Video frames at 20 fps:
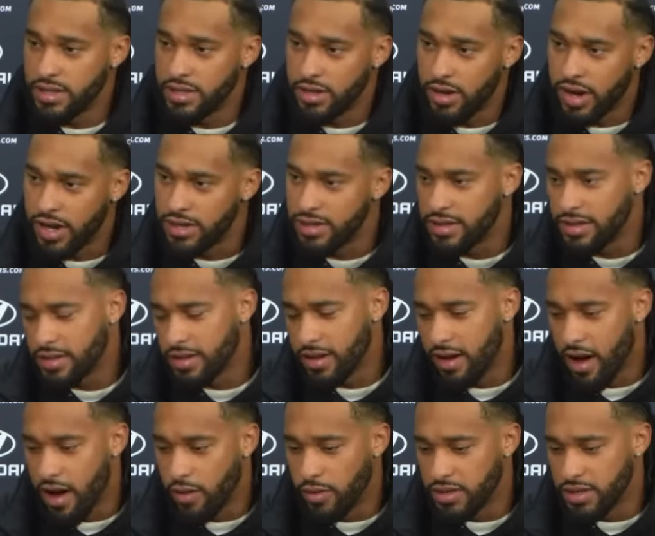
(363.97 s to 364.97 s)
So that's
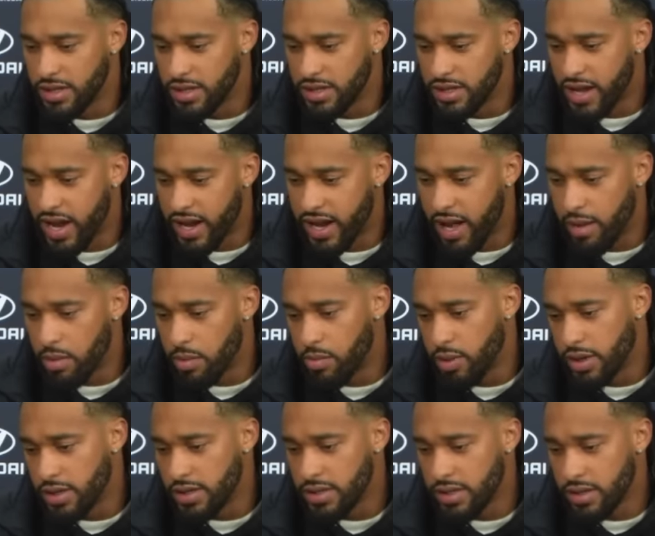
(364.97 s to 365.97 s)
always a dynamic
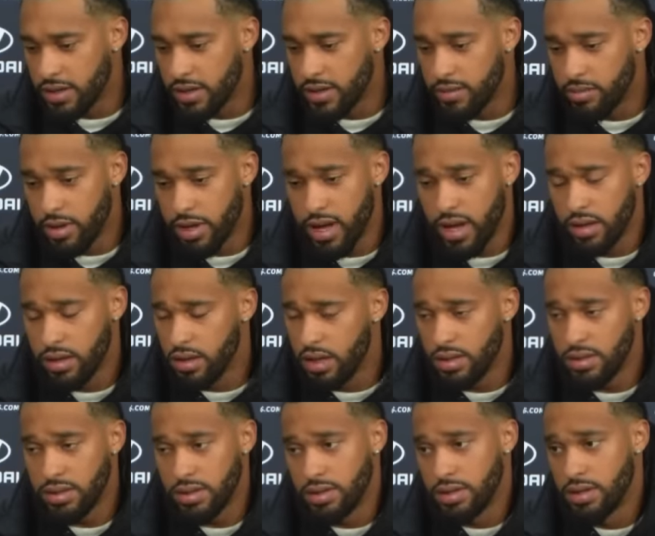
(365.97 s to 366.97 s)
piece. But, yeah,
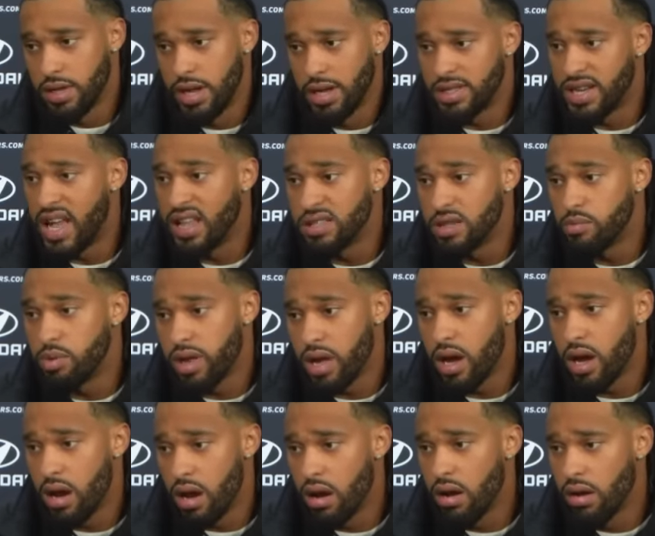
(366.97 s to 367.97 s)
he's a challenging player.